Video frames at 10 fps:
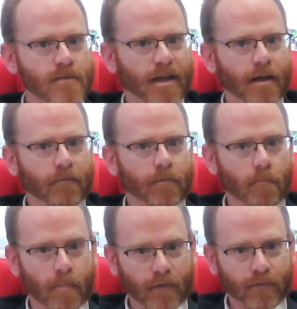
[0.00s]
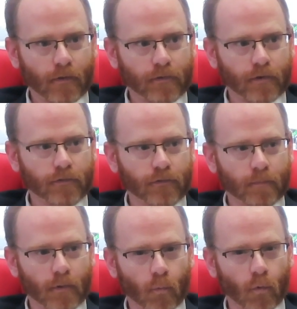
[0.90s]
They have the best healthcare
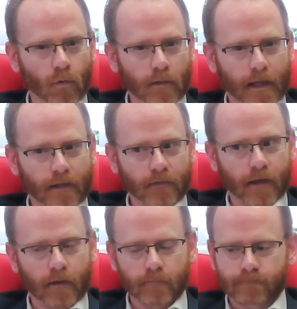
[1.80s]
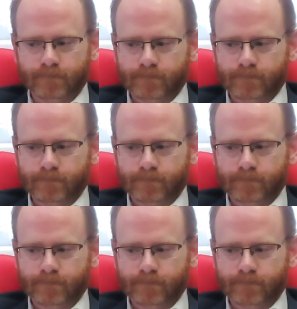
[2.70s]
system in the world, hands down.